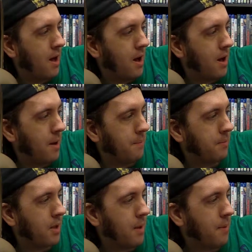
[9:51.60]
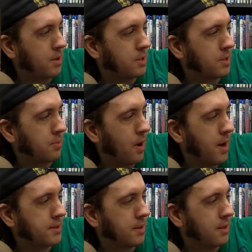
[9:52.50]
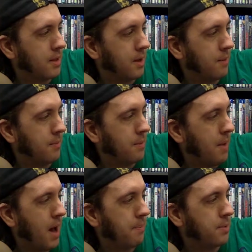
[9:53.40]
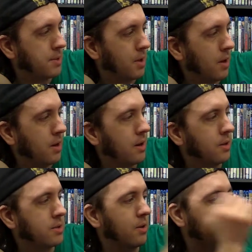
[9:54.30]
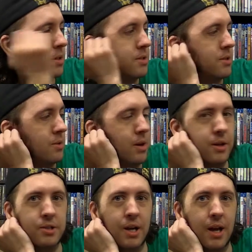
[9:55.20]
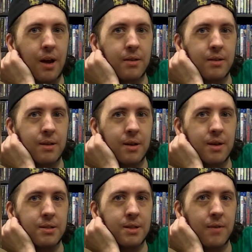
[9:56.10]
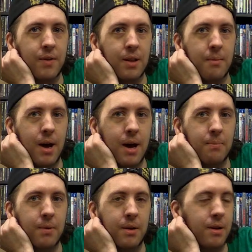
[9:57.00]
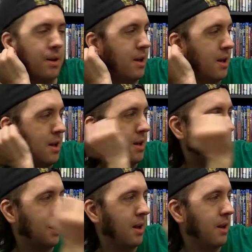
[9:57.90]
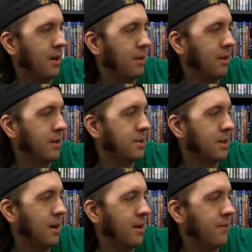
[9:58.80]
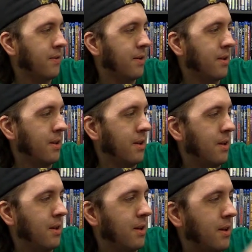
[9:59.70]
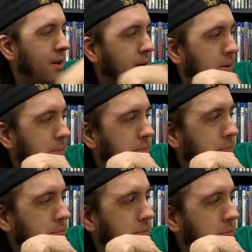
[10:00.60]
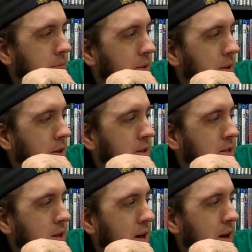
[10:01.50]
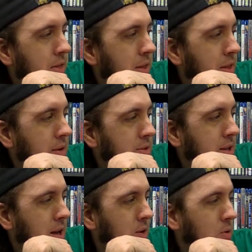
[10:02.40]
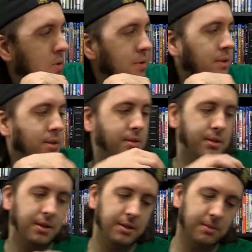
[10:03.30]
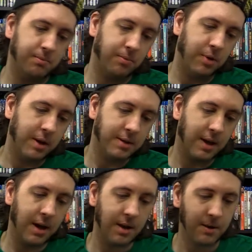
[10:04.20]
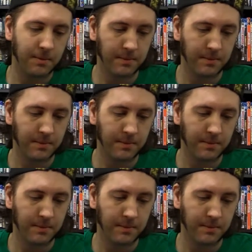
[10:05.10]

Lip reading: I'm actually surprised that the map is on here, so it lets you check out the stuff on the map and kind of look at stuff. Um, so yeah, I thought was kind of cool. That's pretty exciting.